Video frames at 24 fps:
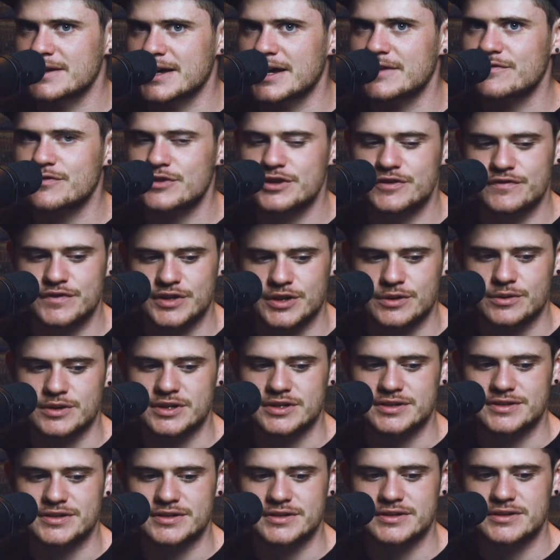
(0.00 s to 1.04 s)
and for the
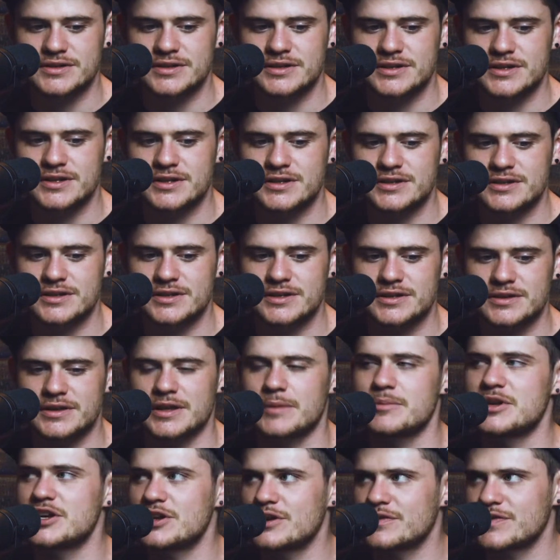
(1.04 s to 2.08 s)
viewers,
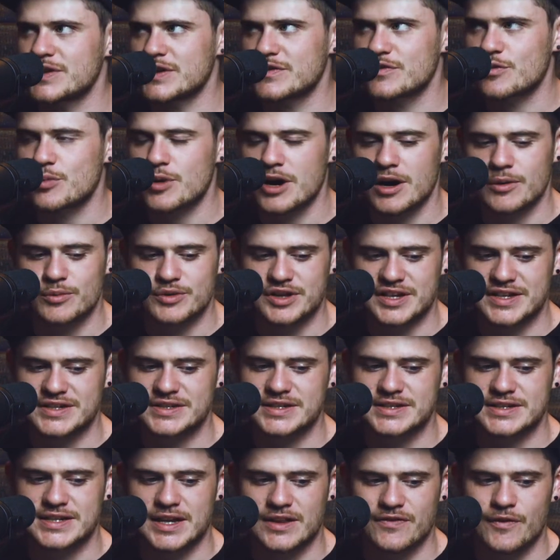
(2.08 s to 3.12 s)
let me know if you have a problem with
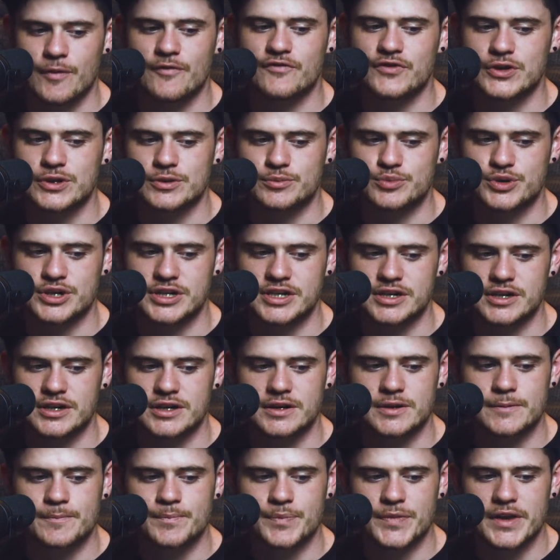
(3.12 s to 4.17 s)
this because I'm feeling pretty
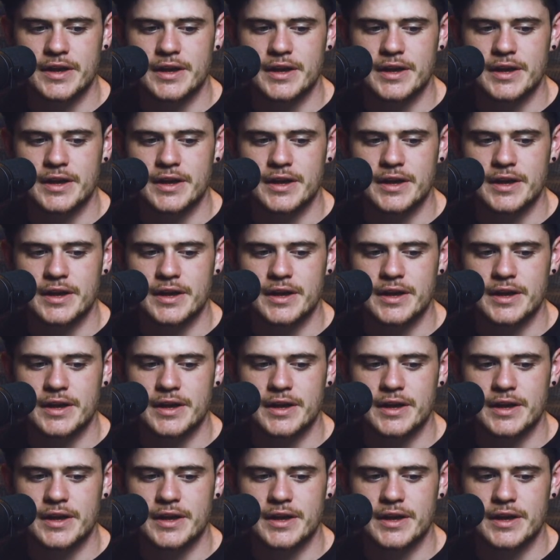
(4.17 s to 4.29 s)
good.